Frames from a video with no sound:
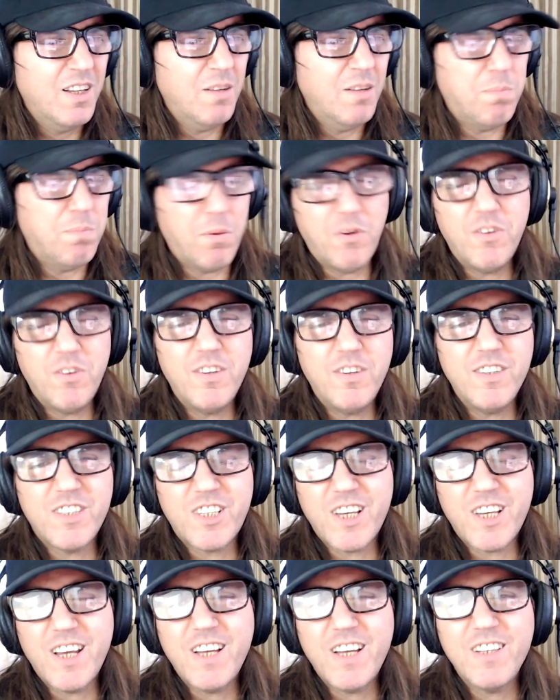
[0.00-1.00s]
Bernie
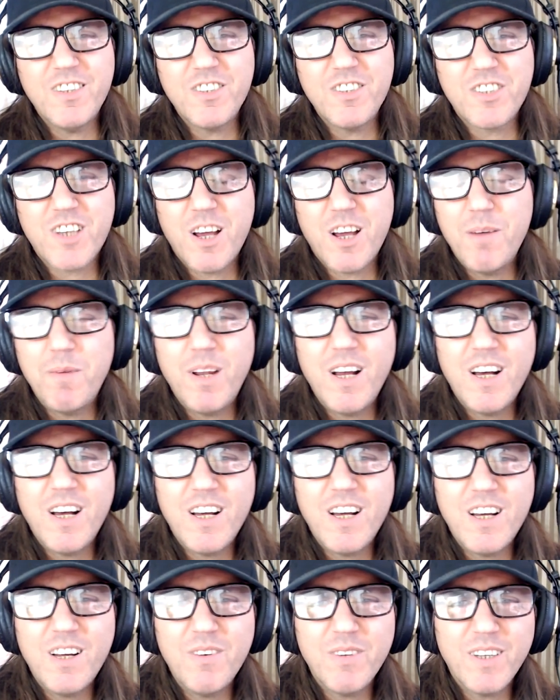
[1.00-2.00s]
Sanders coming
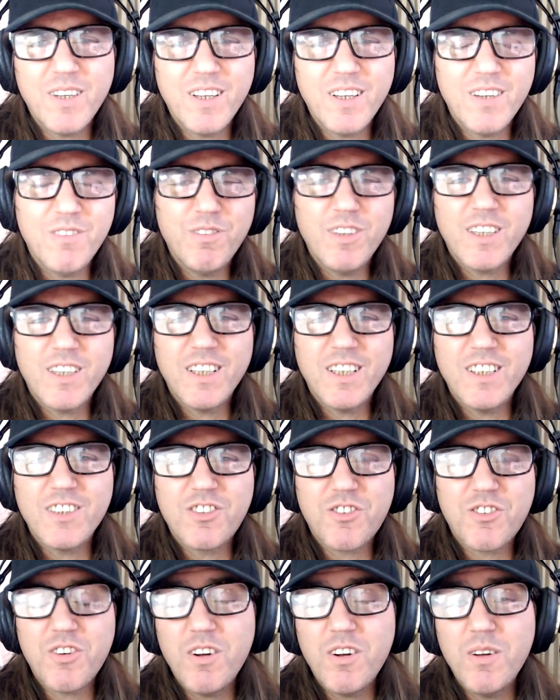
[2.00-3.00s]
on. We got
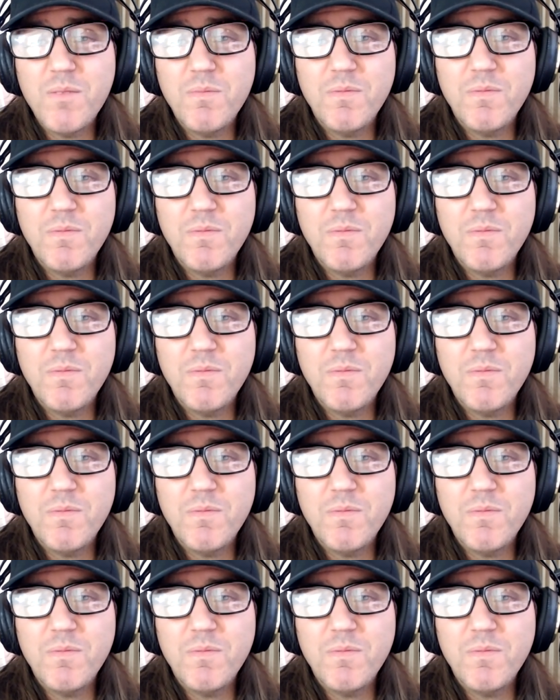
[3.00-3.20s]
fucking Trump,